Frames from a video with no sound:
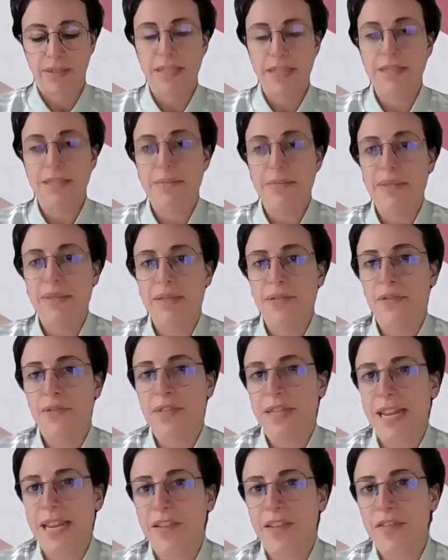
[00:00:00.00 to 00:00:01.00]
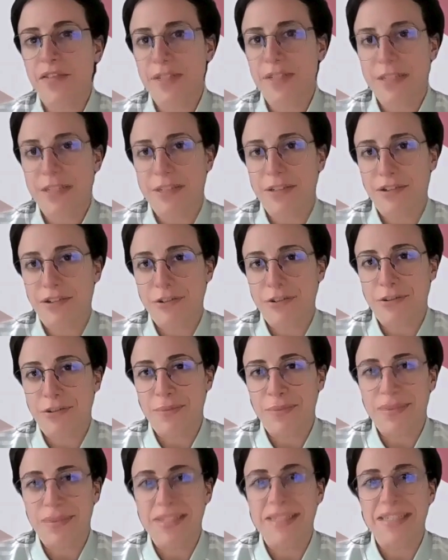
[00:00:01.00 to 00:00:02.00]
there is a bit of an elephant in the
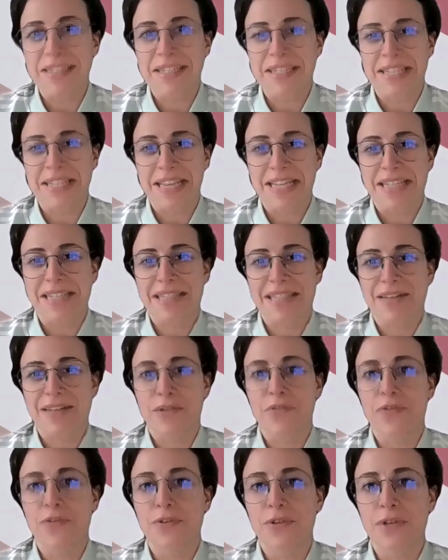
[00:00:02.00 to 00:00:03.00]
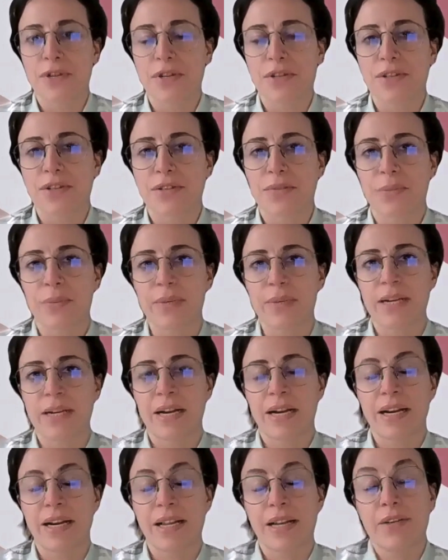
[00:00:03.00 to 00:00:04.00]
room in the sense that, of course, we
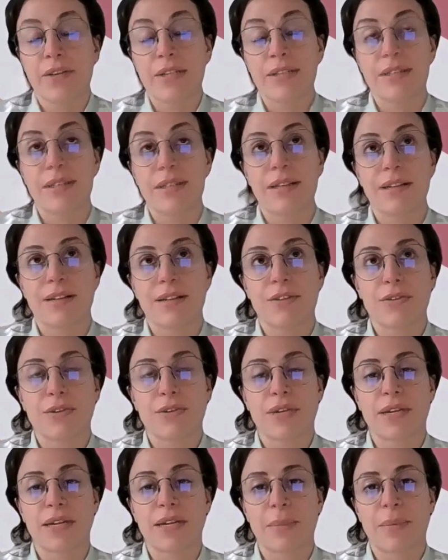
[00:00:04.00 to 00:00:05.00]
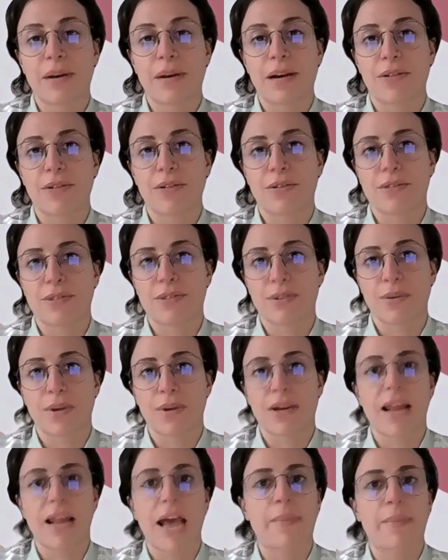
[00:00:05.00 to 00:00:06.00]
are increasingly talking about,
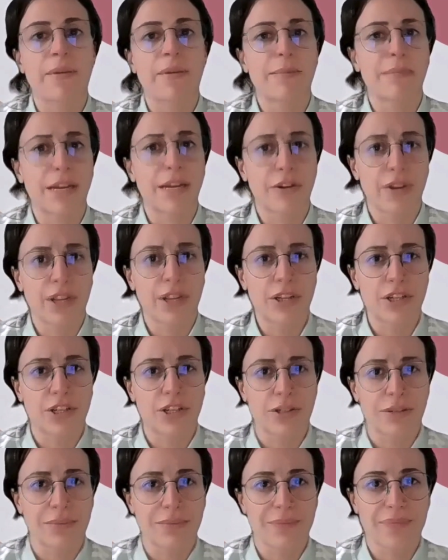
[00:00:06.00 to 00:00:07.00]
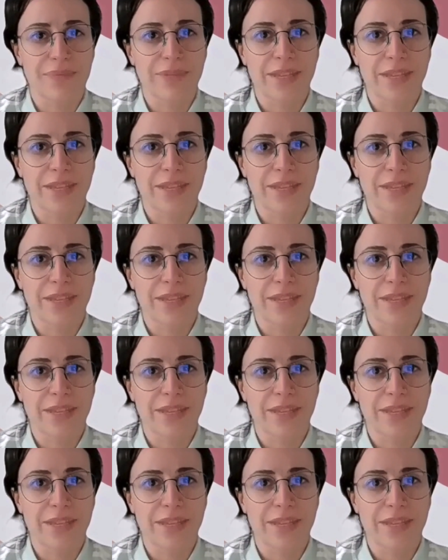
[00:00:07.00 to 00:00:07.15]
climate migration,